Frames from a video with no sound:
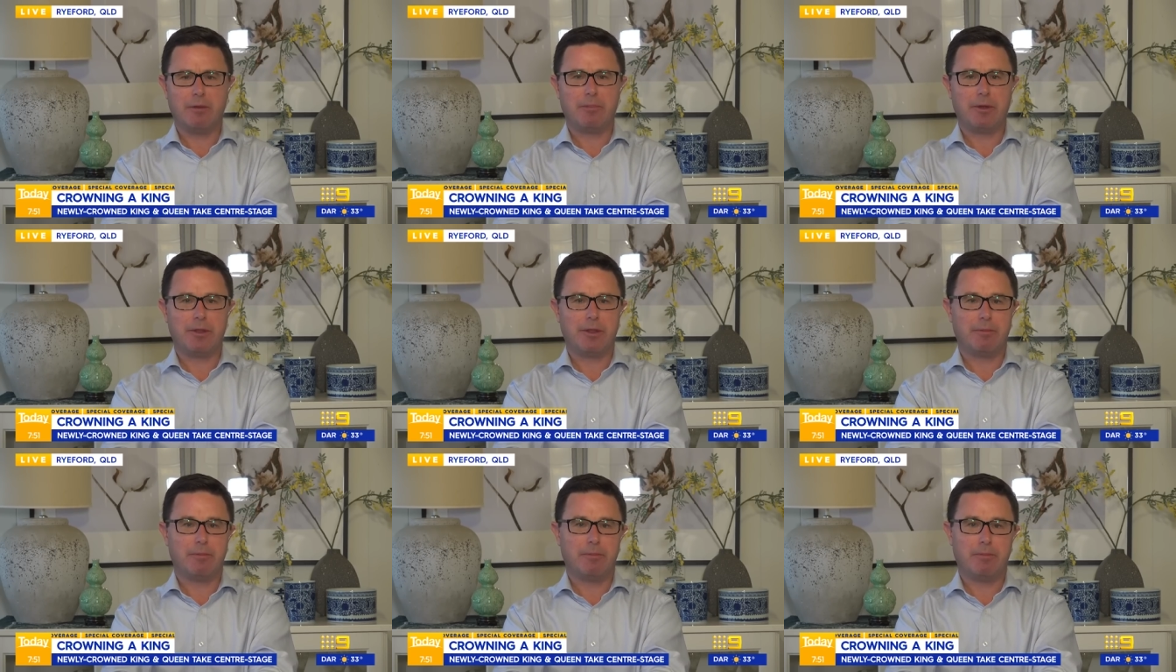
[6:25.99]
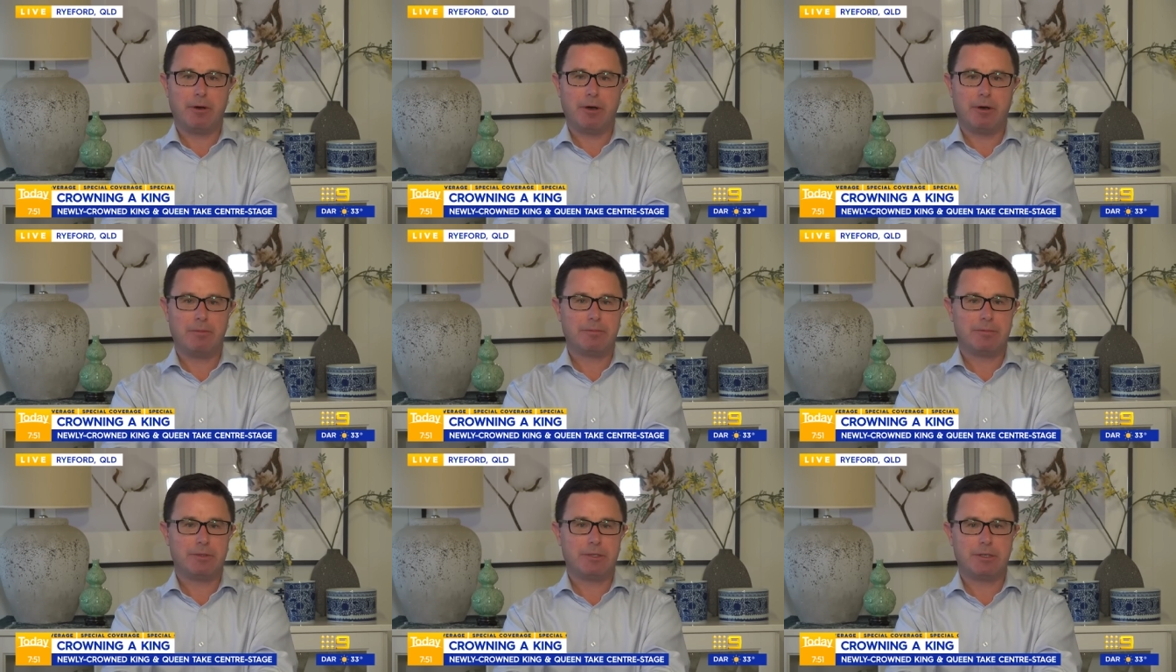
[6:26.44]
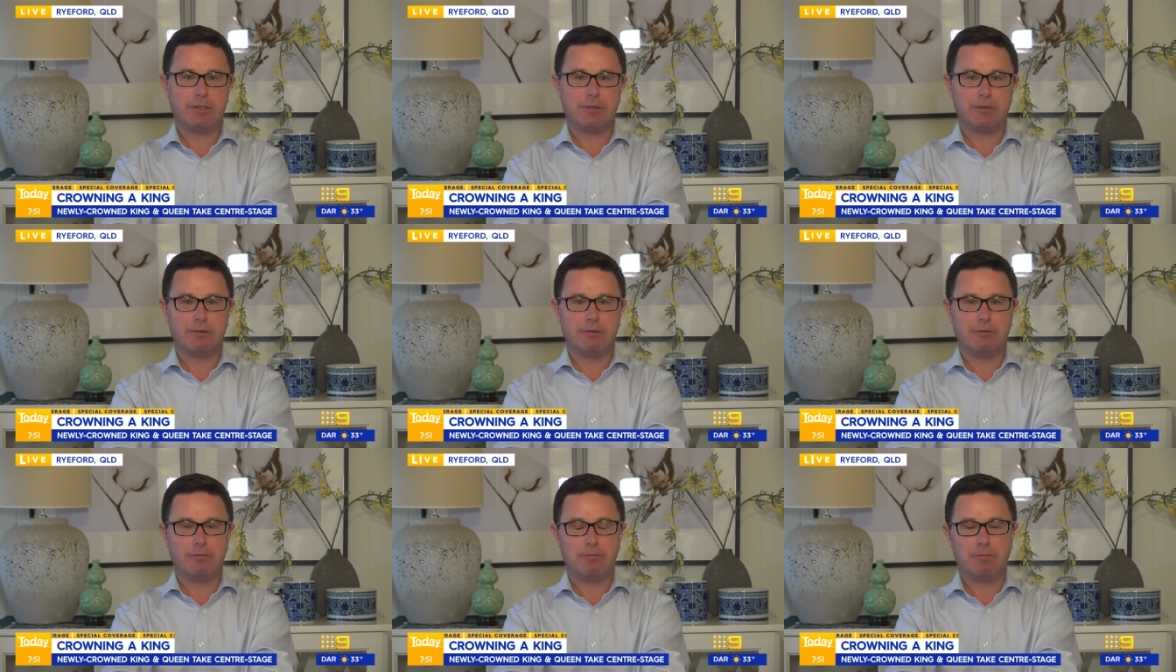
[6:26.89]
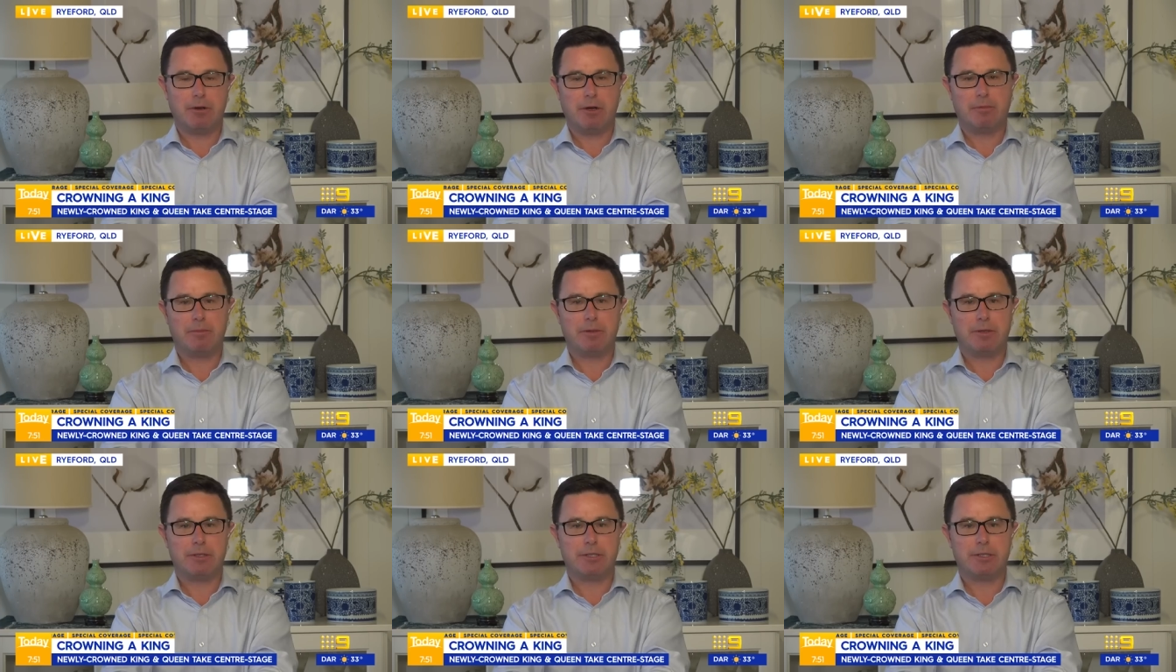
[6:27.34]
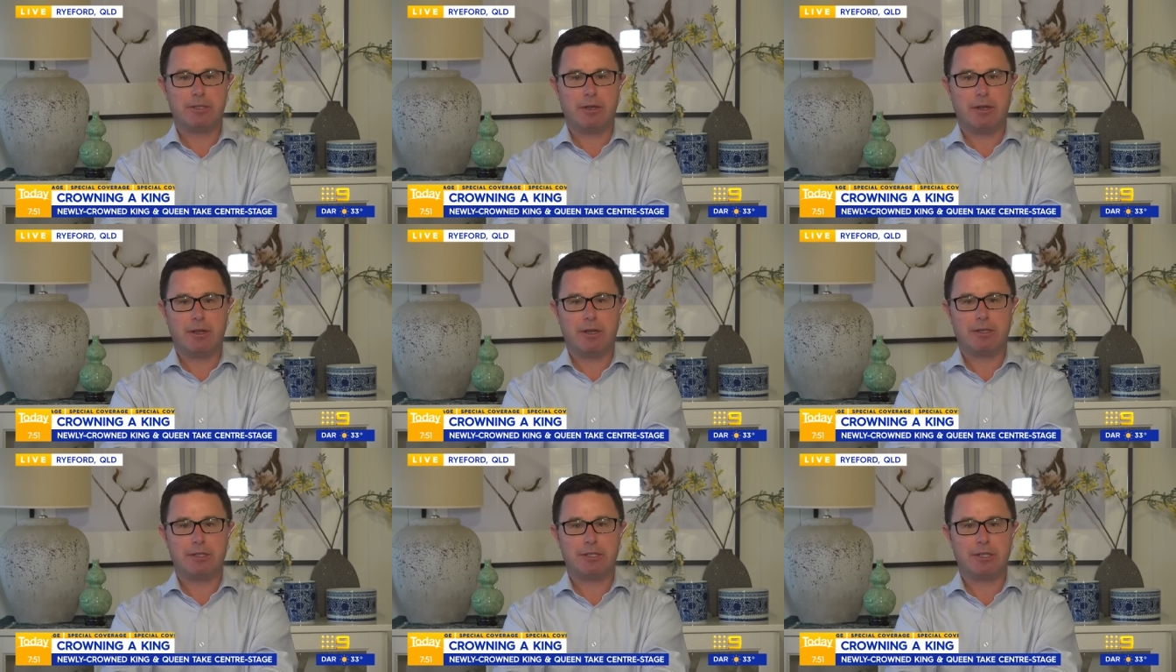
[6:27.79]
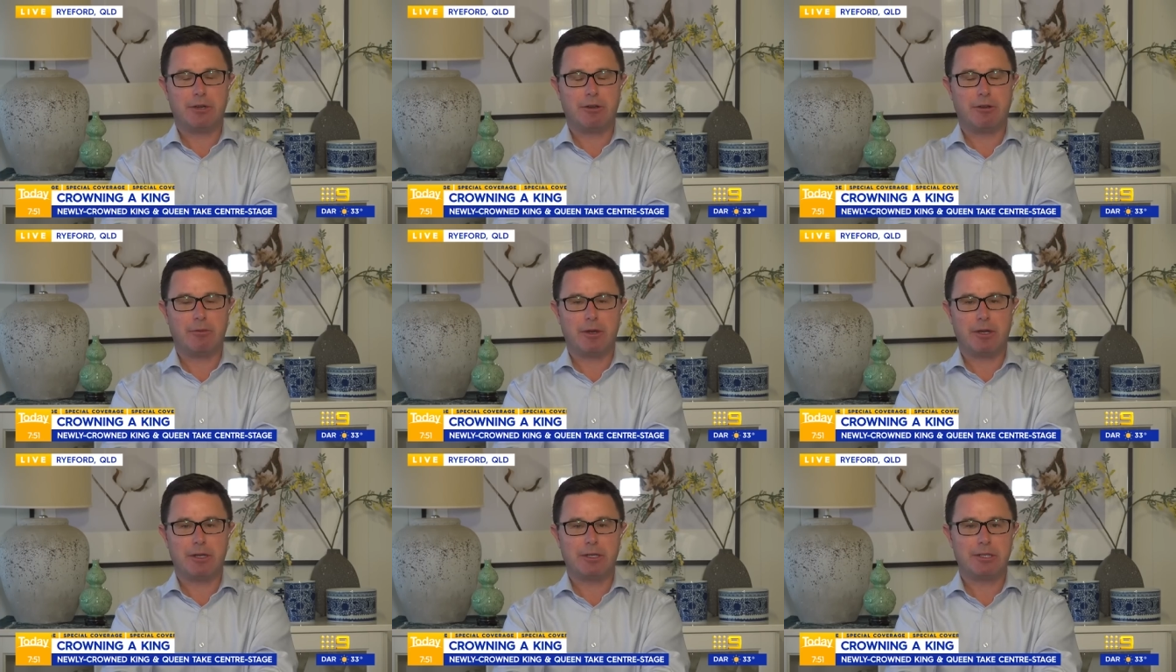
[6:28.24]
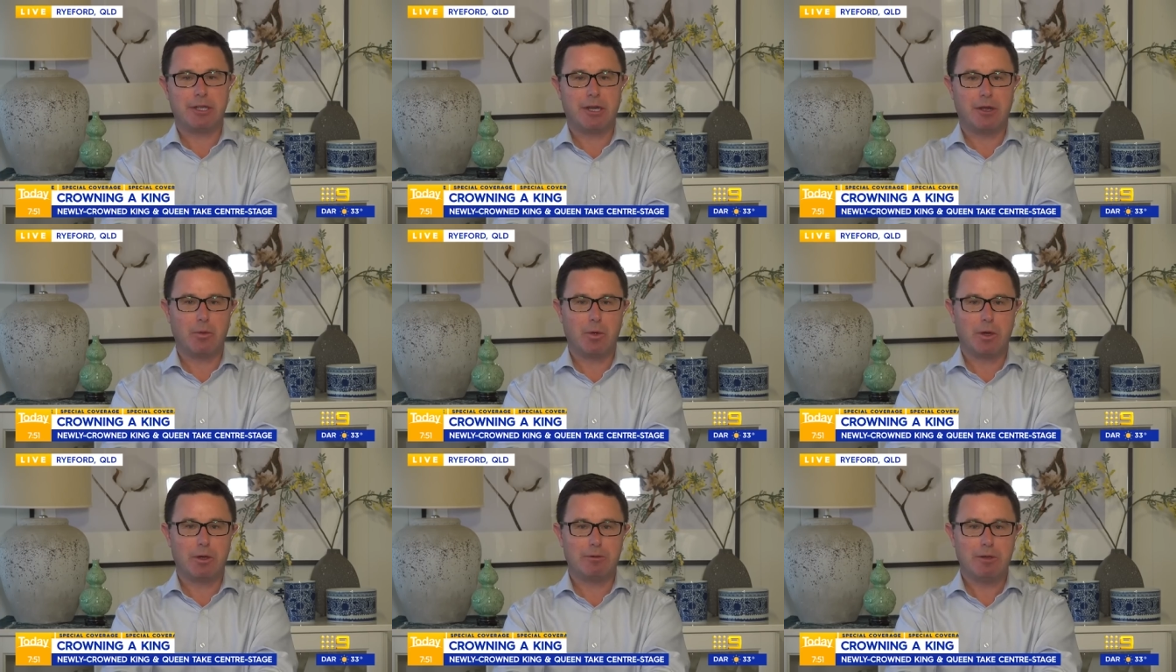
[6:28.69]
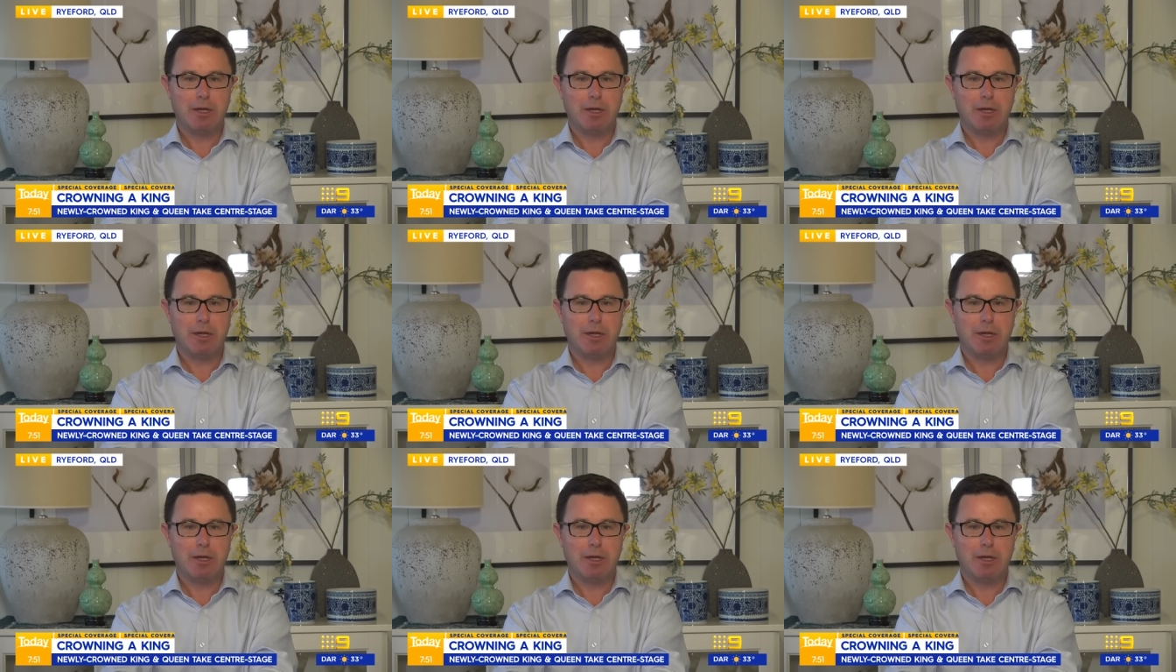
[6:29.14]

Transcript: But the Poms do pomp and, and ceremony so well.